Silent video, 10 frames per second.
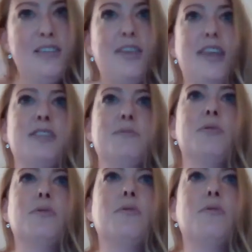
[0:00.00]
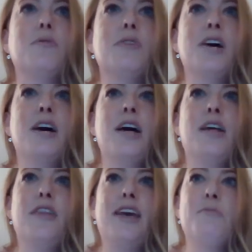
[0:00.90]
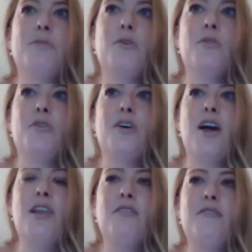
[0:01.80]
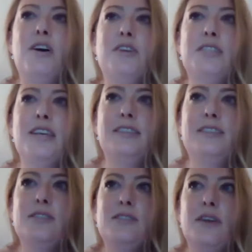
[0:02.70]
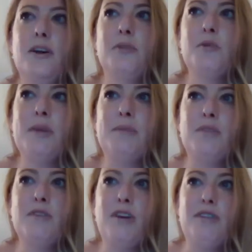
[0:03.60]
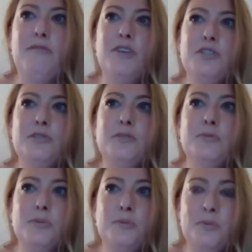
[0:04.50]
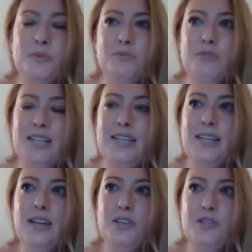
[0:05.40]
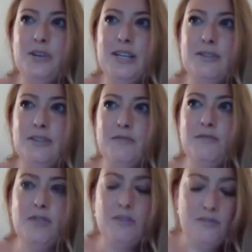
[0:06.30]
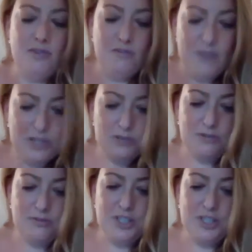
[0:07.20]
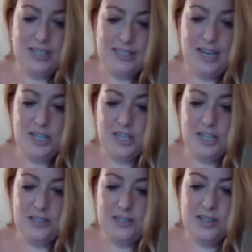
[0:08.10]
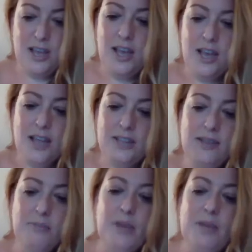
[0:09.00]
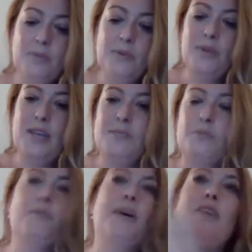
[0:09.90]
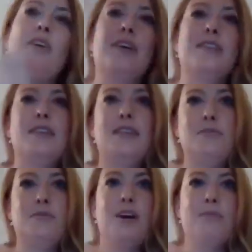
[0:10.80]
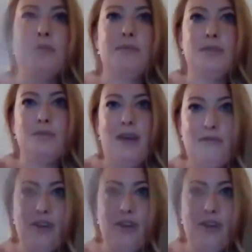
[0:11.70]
things more, or a lot of artists or people that are very visual will really enjoy doing the visualizations. And some people, it's more about the ideas will come to them, so